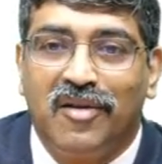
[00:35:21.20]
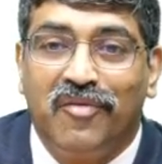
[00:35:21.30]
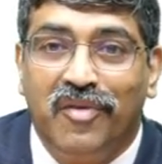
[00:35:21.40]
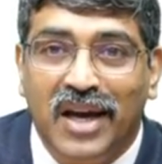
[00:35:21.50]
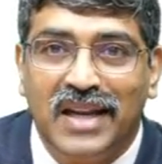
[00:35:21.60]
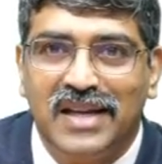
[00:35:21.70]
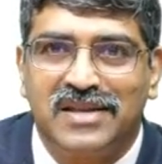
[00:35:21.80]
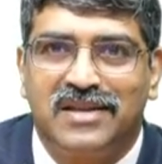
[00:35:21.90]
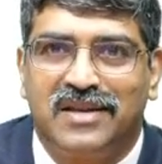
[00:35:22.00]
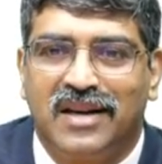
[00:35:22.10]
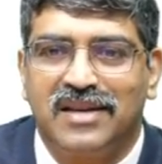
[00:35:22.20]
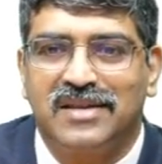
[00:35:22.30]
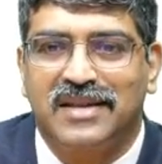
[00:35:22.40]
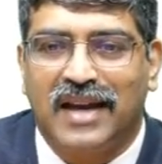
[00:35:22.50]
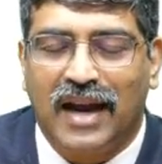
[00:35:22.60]
various
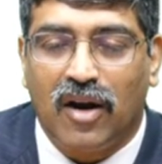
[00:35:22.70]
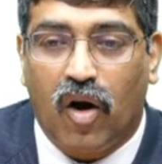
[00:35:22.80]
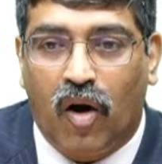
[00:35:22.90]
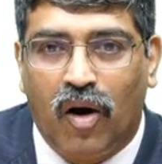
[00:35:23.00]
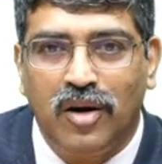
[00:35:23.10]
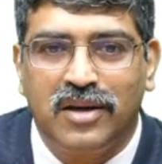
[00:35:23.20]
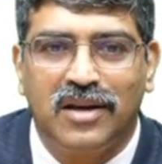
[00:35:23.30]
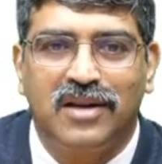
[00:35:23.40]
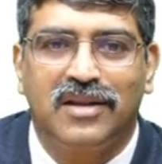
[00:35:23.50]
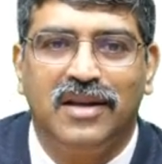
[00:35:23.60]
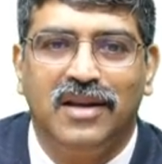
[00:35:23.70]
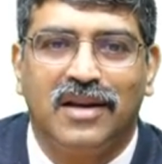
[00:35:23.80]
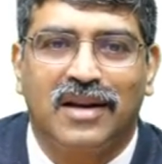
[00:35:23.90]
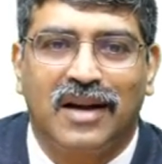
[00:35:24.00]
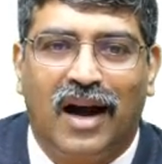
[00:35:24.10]
drugs can alter the
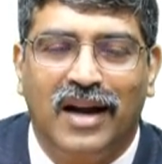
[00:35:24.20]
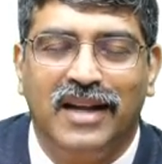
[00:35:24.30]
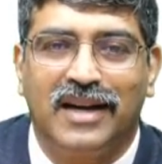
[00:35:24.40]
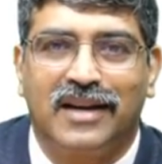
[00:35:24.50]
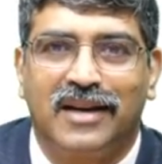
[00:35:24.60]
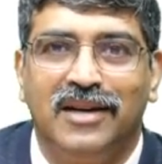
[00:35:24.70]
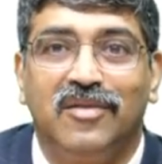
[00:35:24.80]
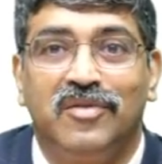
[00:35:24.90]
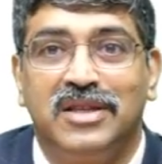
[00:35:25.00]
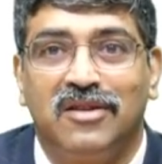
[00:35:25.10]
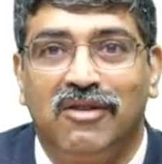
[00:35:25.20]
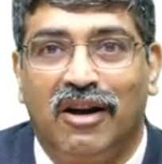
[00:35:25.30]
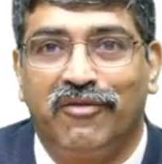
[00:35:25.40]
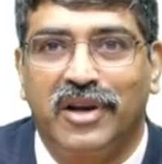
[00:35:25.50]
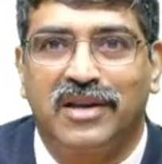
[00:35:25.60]
cardiac grid, which will
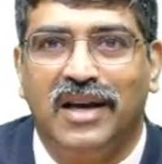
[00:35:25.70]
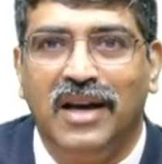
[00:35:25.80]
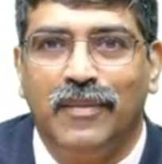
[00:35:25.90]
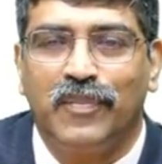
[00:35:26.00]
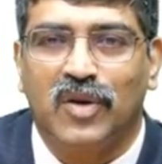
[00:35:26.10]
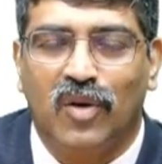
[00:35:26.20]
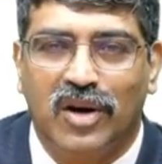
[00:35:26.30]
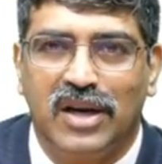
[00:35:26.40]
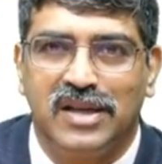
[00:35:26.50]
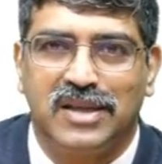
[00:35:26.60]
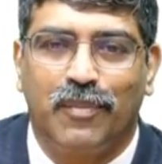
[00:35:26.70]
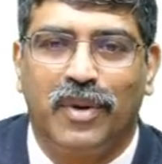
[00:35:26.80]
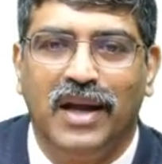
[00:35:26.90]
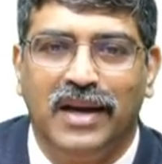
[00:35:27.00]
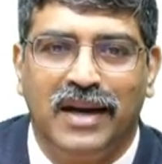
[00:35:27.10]
affect the coronary
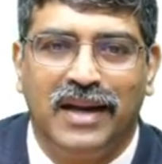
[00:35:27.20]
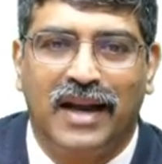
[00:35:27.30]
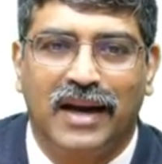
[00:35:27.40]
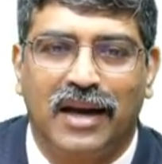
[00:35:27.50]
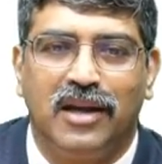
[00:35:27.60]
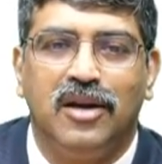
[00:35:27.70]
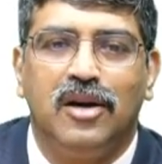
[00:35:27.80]
supply indirectly.